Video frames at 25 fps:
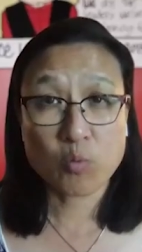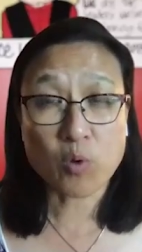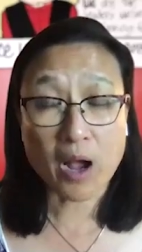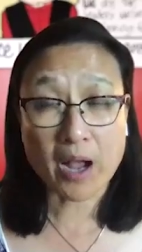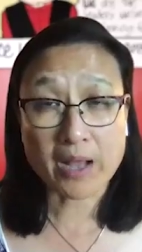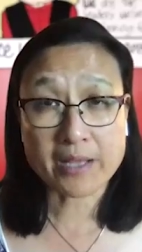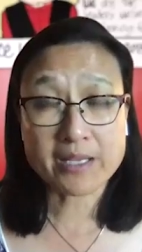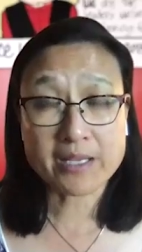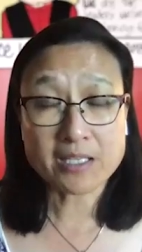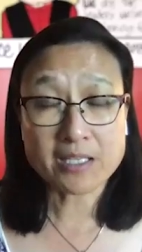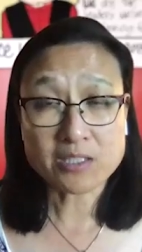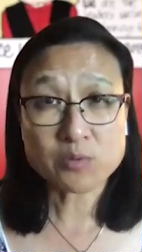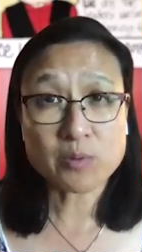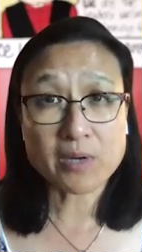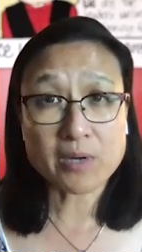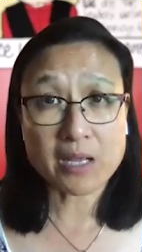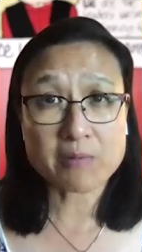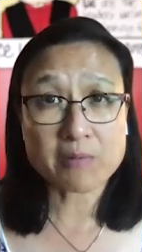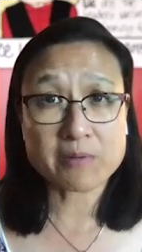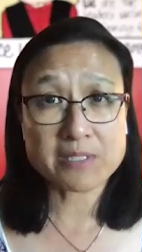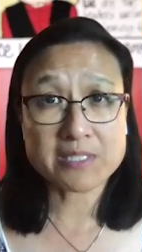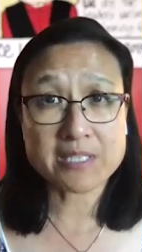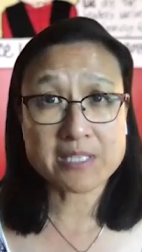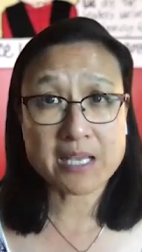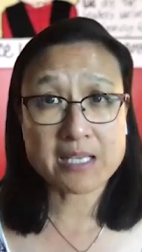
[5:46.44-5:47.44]
I guess what I
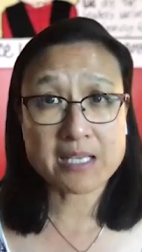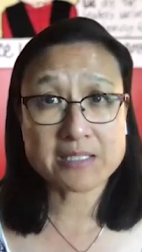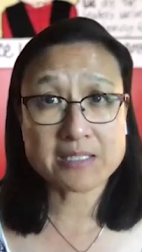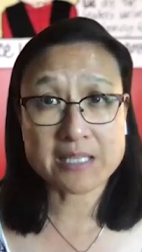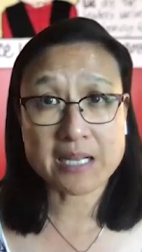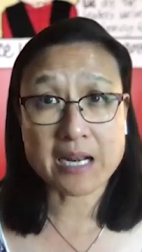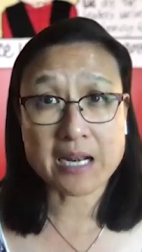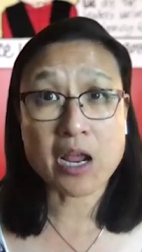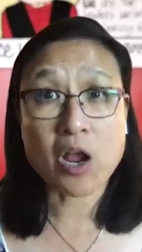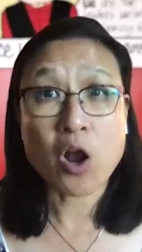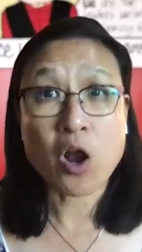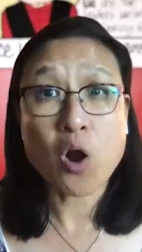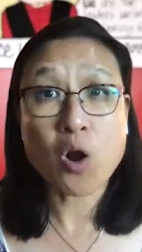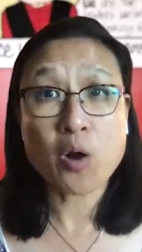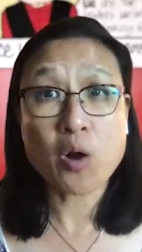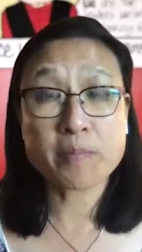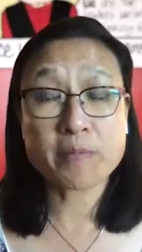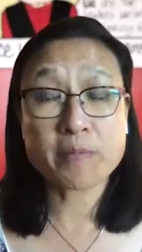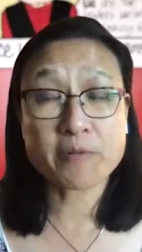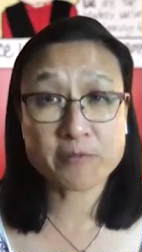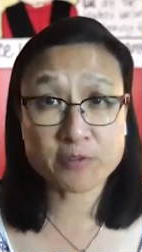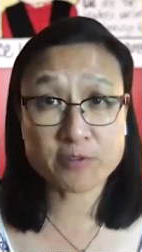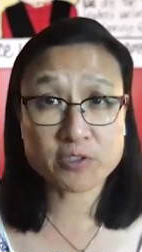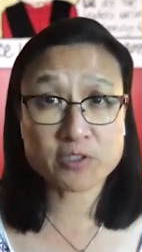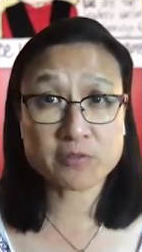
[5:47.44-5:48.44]
would say is that I
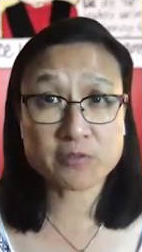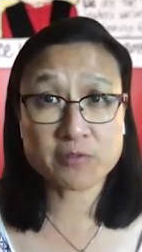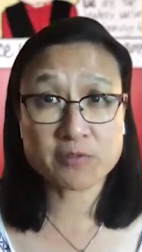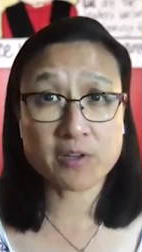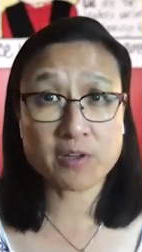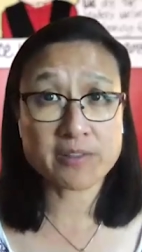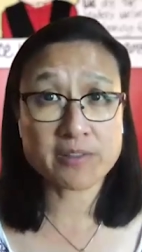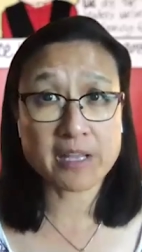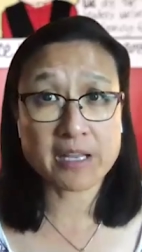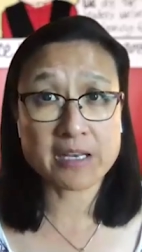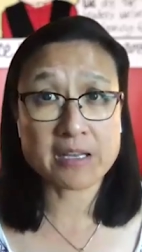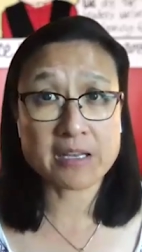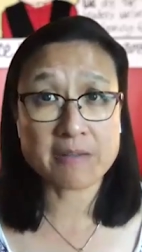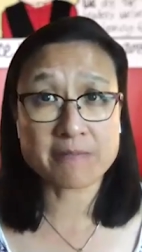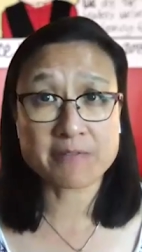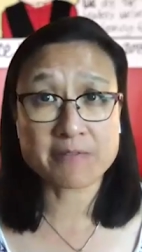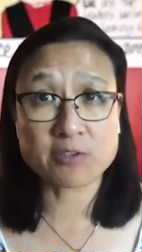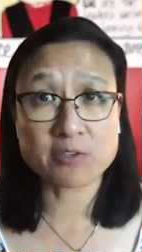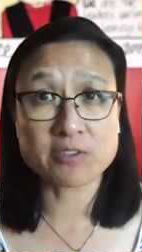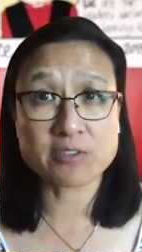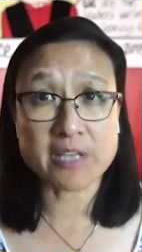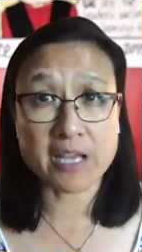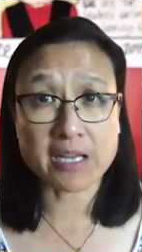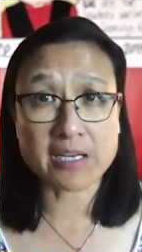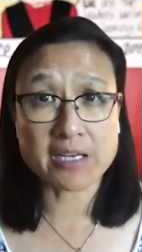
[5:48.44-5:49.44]
hope, first of all, that if
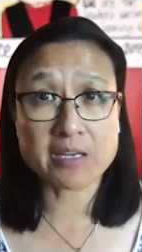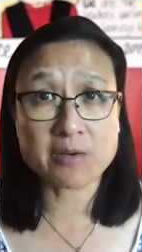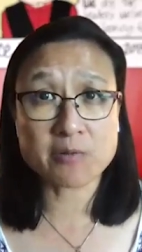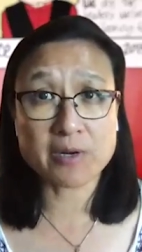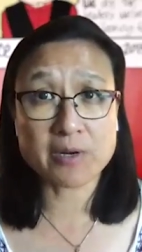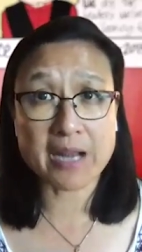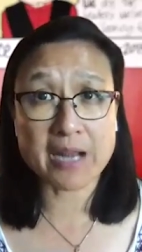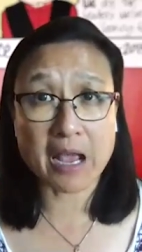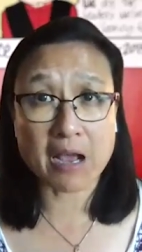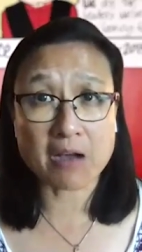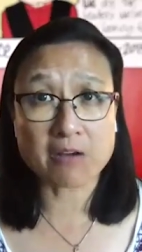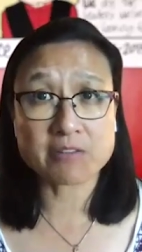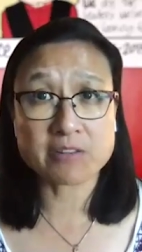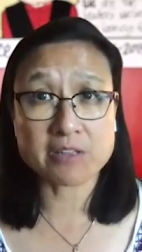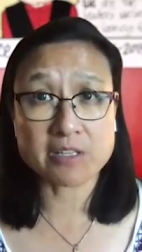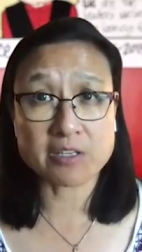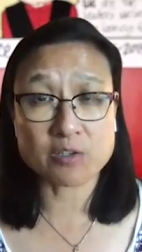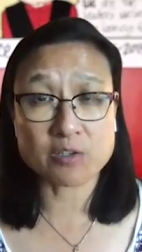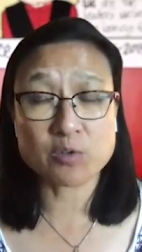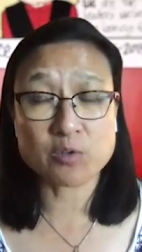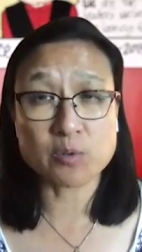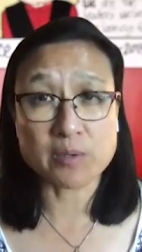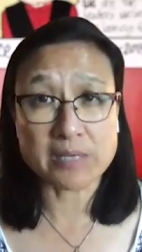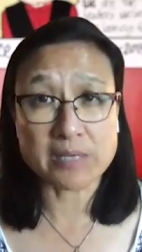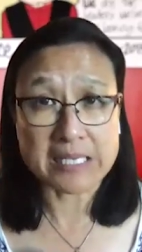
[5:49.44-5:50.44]
there's anyone out
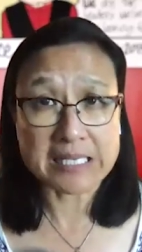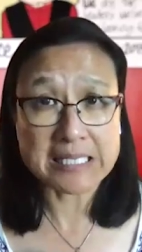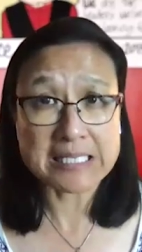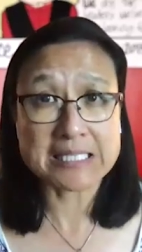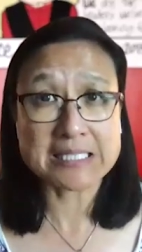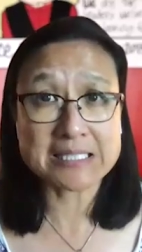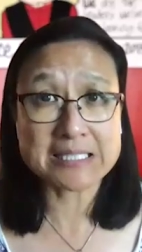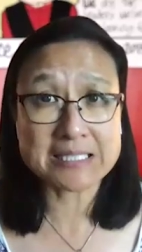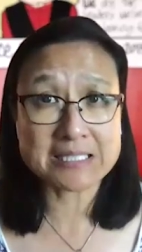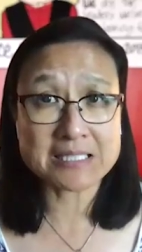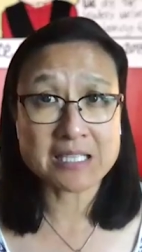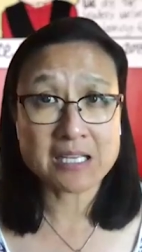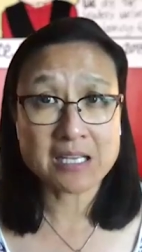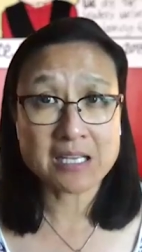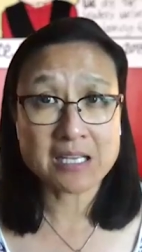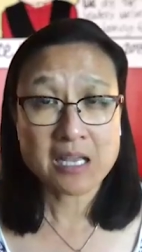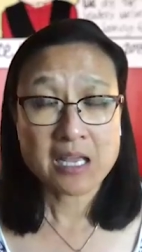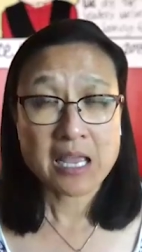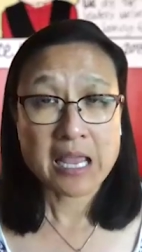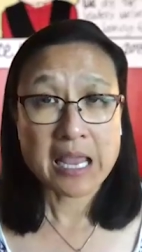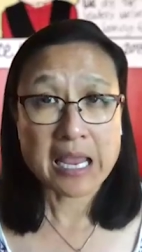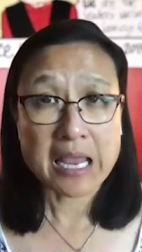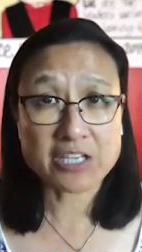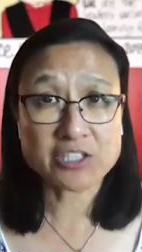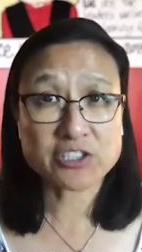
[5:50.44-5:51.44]
there who is
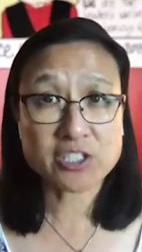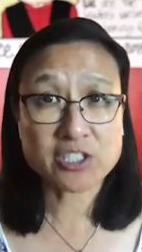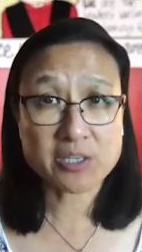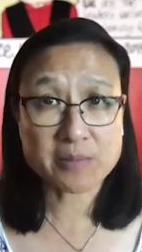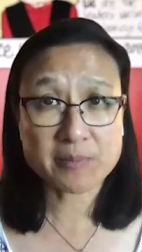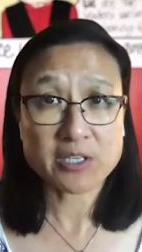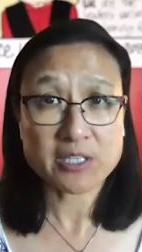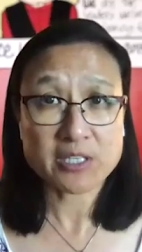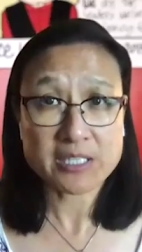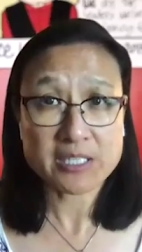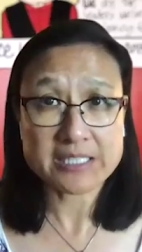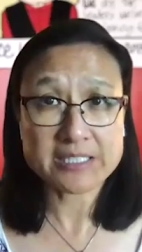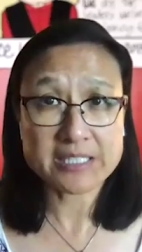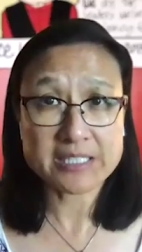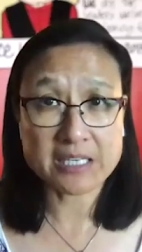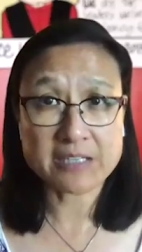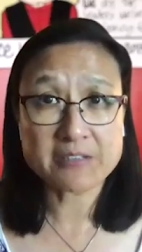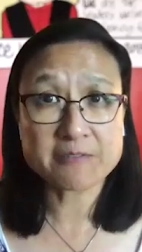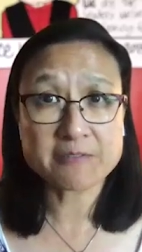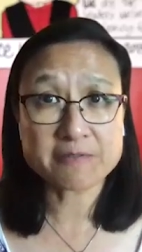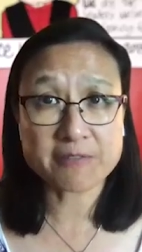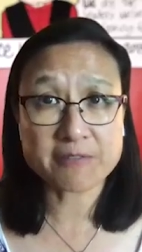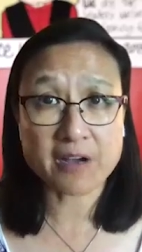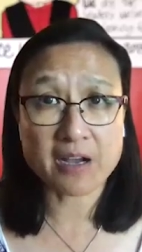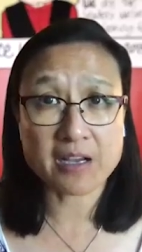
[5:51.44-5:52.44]
Asian American
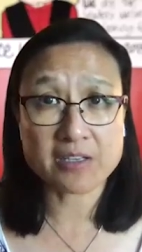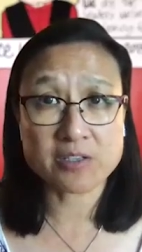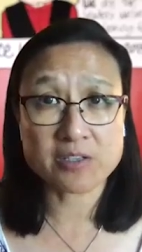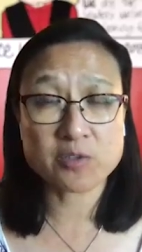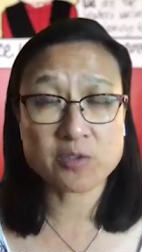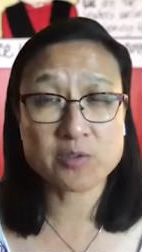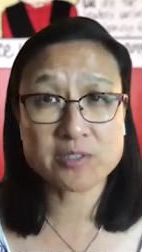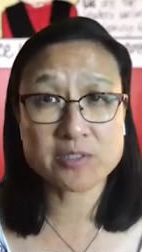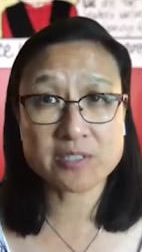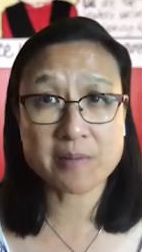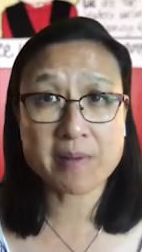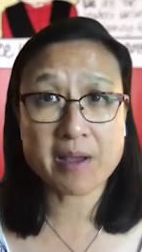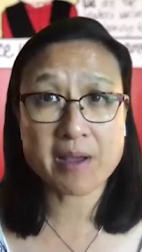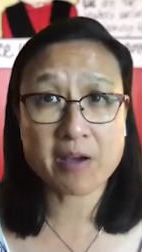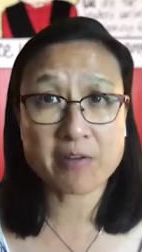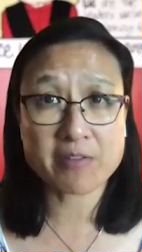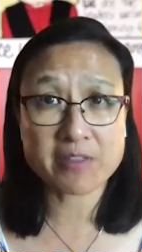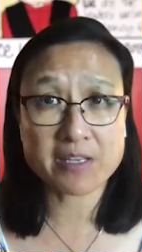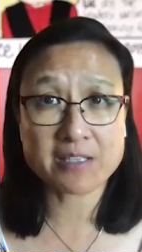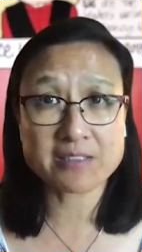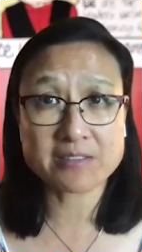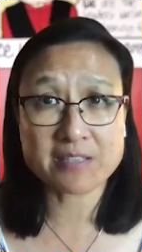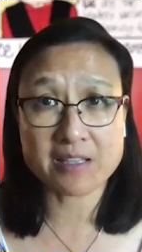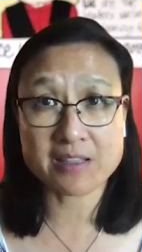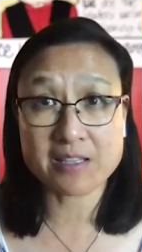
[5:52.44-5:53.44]
identified who somehow
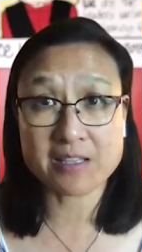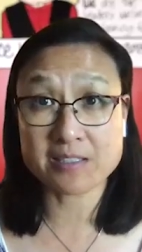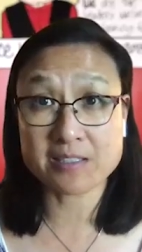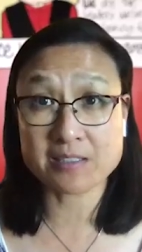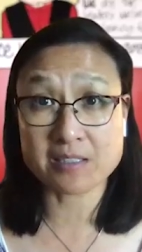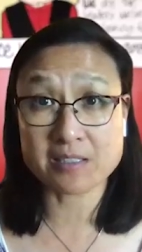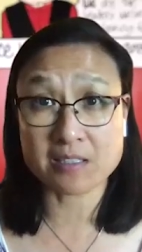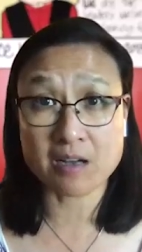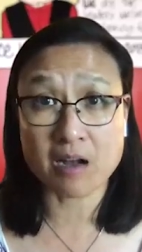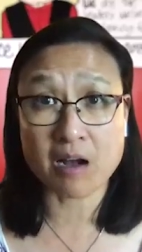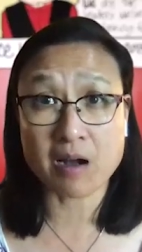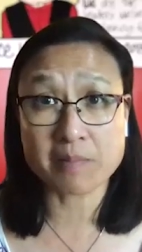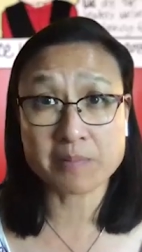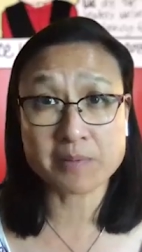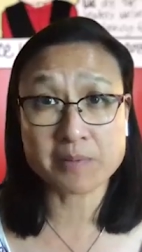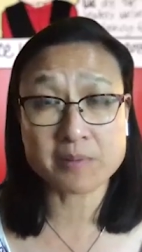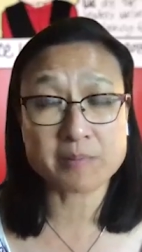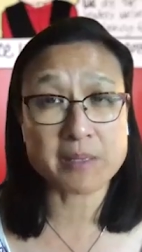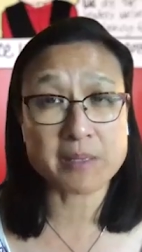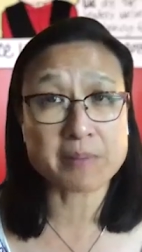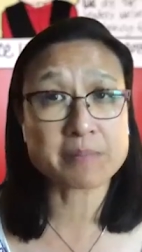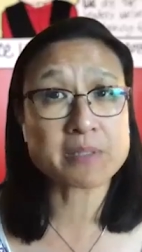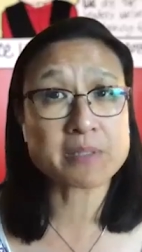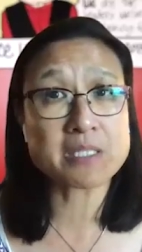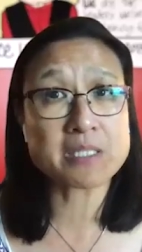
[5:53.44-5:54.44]
thinks that this is a
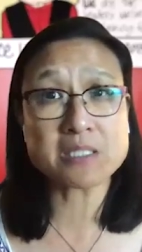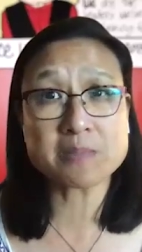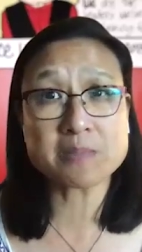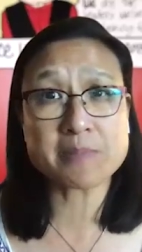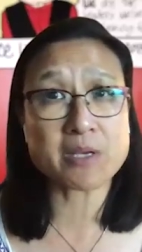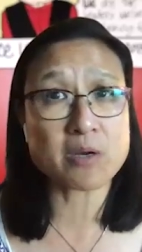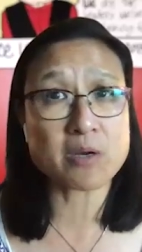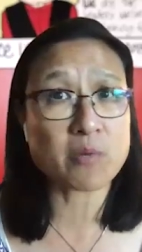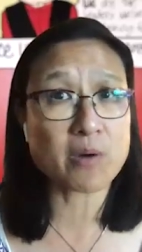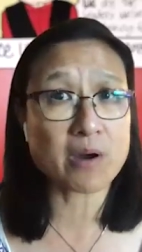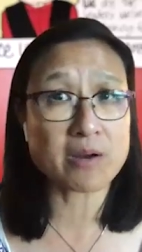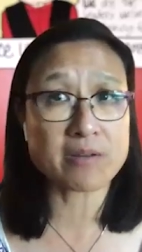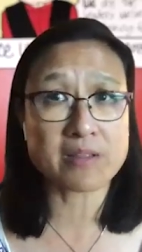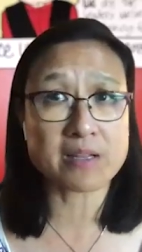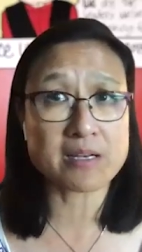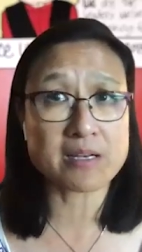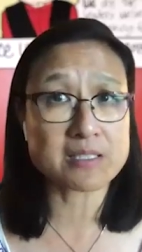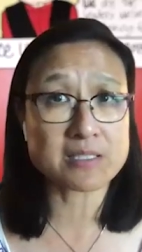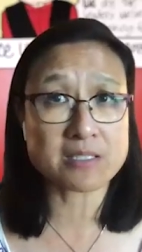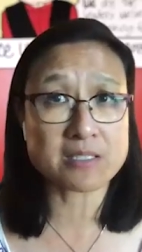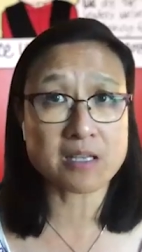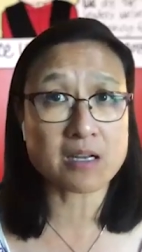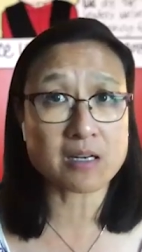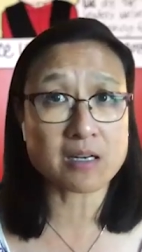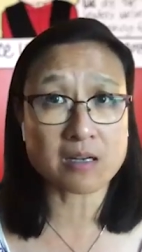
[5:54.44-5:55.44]
compliment, please be aware that
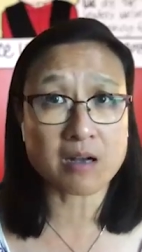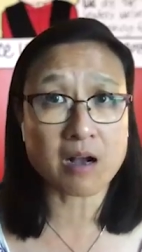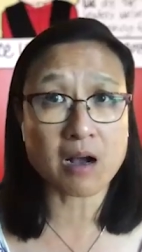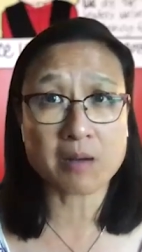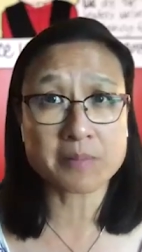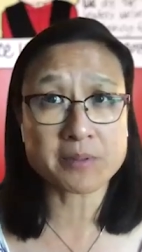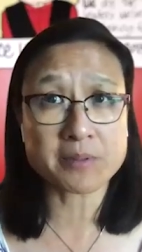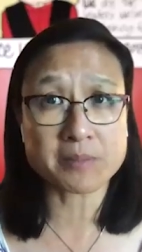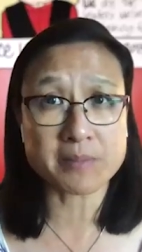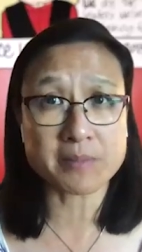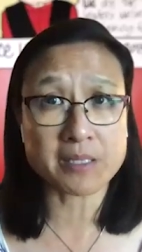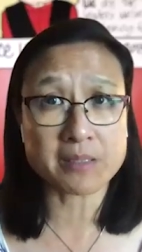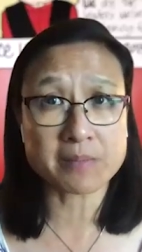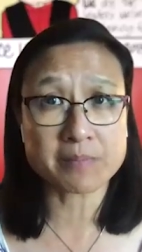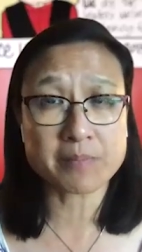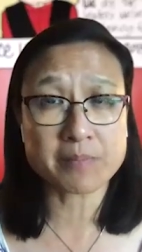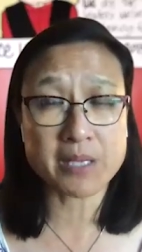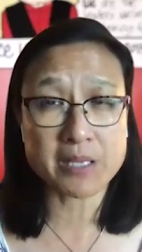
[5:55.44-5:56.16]
it's not a compliment.